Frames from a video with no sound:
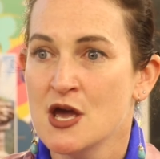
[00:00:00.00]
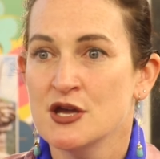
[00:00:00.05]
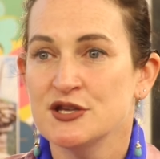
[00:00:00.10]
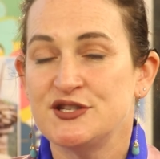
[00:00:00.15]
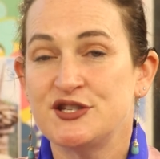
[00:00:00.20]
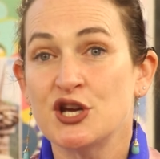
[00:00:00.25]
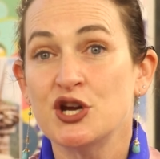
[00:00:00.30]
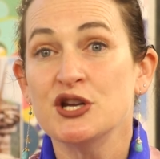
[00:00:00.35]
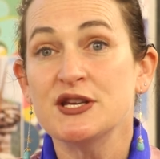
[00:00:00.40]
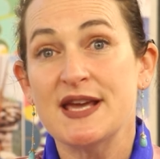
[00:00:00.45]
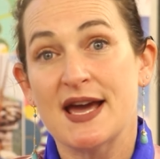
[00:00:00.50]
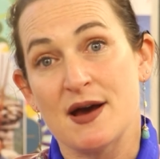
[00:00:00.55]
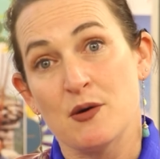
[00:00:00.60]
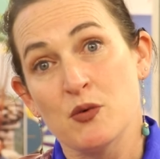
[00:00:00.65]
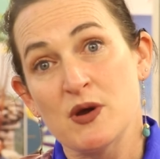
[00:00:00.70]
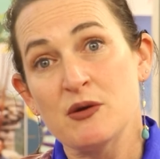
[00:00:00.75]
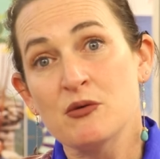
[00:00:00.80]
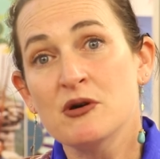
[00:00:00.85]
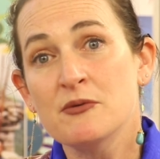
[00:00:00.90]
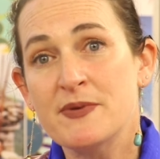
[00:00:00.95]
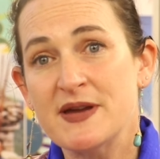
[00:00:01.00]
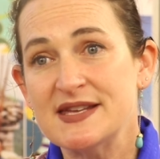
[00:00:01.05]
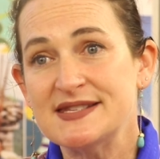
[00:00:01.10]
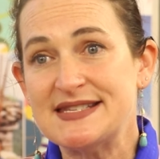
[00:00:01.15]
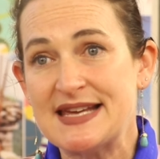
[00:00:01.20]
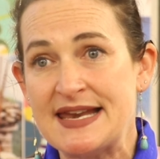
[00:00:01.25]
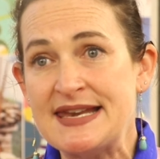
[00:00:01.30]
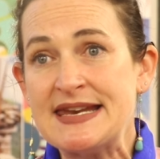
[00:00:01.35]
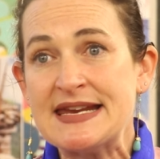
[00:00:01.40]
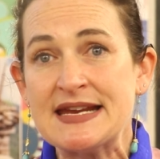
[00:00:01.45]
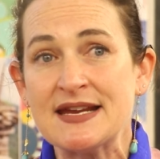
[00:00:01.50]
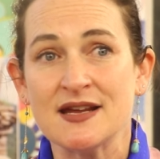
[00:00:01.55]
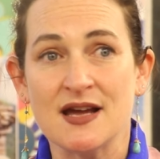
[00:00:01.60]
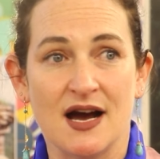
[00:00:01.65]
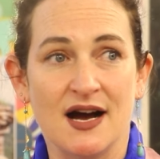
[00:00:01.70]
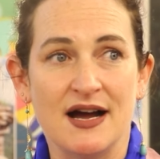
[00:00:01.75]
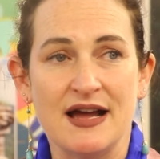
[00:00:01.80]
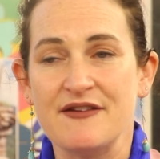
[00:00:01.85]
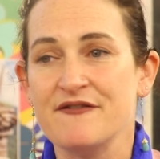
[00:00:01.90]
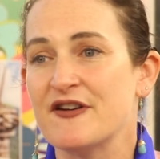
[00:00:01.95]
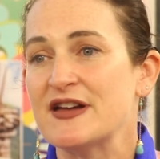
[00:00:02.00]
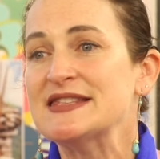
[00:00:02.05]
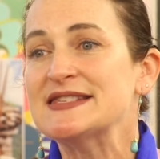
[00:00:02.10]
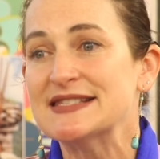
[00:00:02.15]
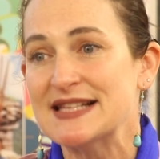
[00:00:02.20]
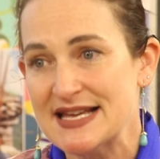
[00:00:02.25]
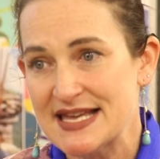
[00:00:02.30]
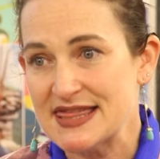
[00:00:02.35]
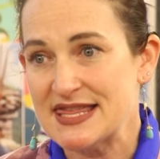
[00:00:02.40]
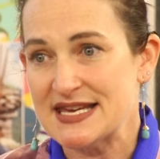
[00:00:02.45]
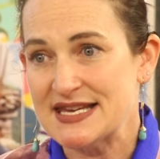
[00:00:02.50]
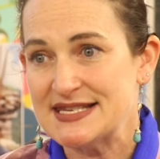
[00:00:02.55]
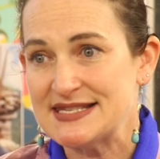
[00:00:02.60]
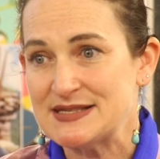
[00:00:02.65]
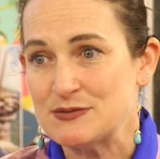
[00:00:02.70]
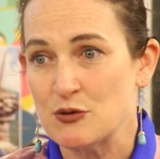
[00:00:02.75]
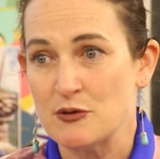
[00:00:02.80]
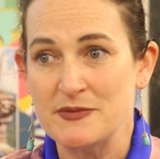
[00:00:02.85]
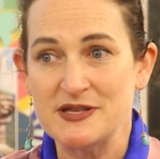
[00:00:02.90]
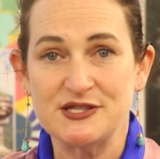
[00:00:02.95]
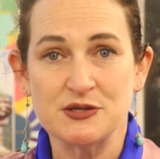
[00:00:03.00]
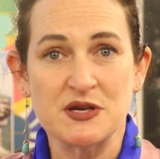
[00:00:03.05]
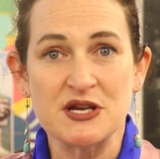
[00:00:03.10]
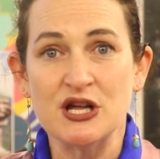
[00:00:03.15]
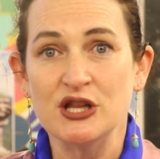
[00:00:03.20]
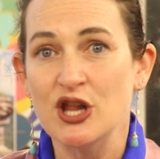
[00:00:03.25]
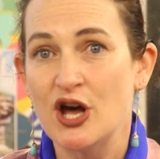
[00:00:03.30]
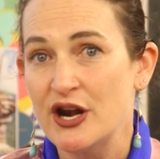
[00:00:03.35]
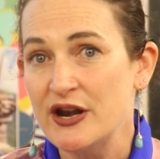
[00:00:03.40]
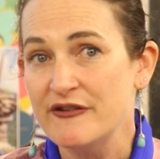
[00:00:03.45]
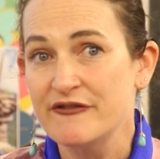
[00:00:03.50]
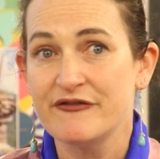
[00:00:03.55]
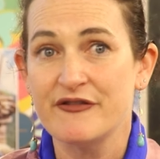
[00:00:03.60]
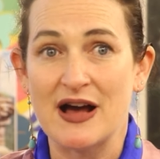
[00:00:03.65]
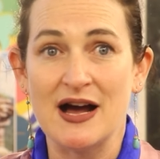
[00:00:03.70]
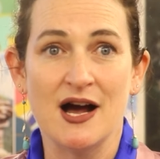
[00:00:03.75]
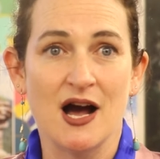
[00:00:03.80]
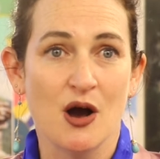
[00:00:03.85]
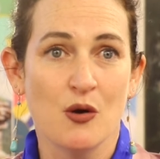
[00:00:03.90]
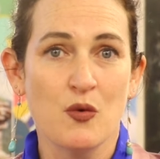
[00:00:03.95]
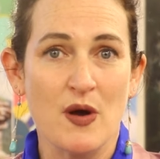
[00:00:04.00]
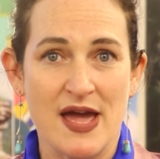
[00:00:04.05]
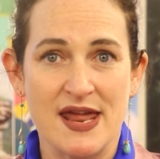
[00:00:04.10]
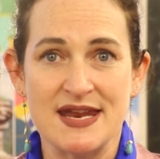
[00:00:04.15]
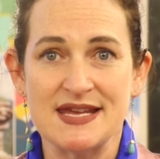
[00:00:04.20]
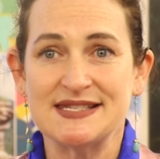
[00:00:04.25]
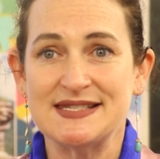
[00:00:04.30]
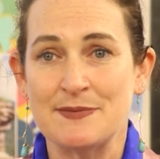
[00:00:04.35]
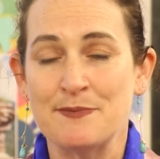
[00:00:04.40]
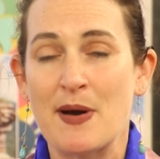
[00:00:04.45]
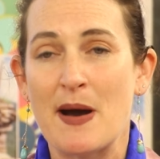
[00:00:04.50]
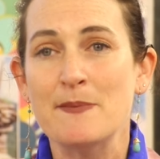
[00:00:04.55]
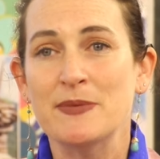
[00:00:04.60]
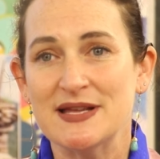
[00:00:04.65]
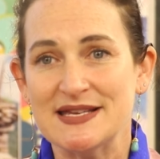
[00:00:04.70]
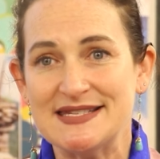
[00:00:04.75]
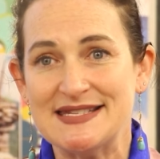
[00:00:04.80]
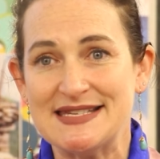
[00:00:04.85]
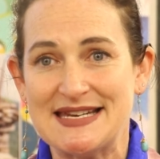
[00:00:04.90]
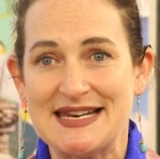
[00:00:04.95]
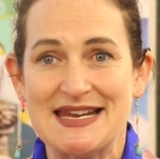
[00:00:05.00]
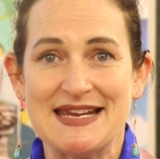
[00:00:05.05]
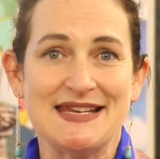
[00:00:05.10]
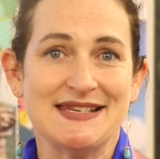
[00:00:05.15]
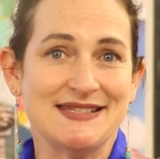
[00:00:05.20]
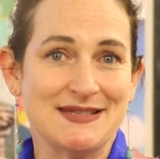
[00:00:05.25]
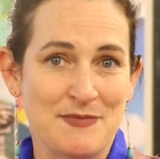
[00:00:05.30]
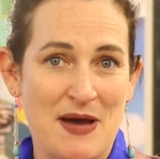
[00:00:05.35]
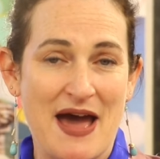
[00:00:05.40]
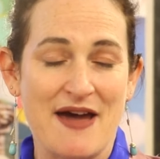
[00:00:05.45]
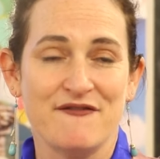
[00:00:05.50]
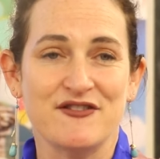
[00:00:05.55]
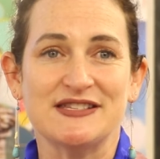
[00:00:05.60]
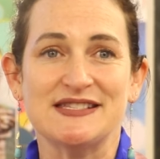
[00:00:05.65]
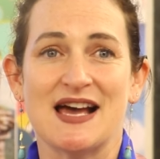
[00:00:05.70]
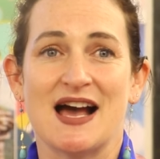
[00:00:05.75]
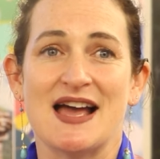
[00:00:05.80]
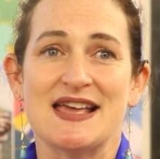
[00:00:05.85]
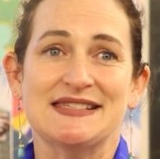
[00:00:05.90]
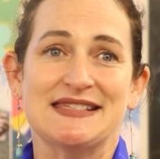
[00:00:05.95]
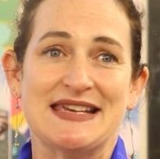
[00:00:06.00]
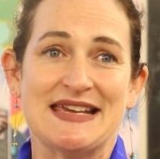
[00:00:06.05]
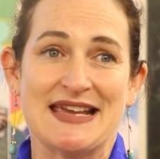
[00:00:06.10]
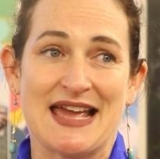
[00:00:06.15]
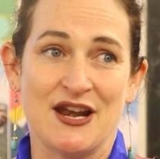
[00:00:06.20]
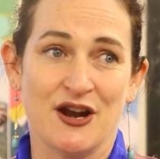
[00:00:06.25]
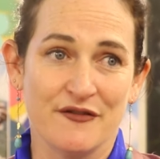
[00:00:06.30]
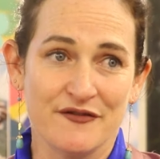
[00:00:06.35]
So yeah, we will be attending events like this. We'll be doing a lot of awareness and publicity, some advertising, and